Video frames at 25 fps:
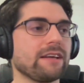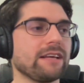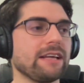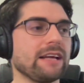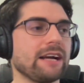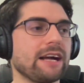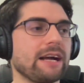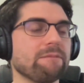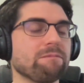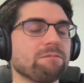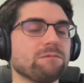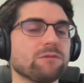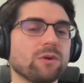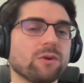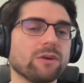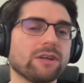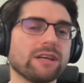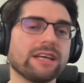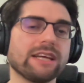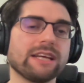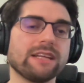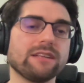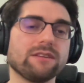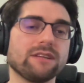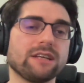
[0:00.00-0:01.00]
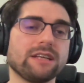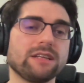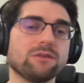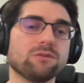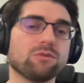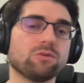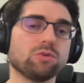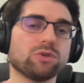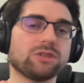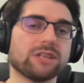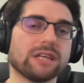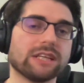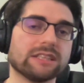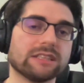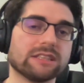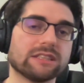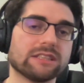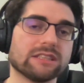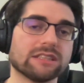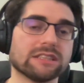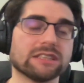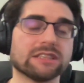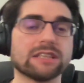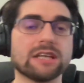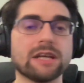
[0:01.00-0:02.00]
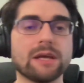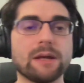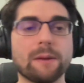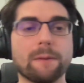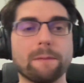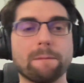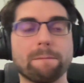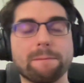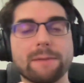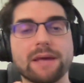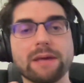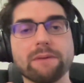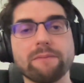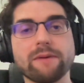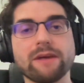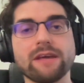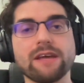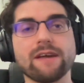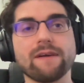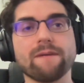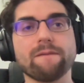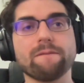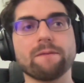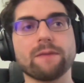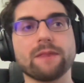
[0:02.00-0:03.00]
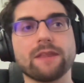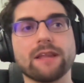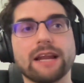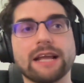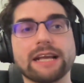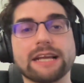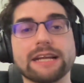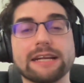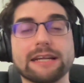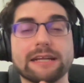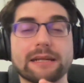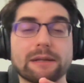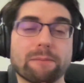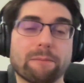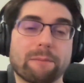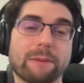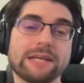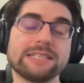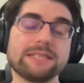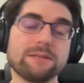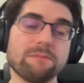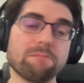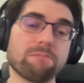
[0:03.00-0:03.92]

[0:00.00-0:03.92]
I'm talking in two senses. Maybe like replace the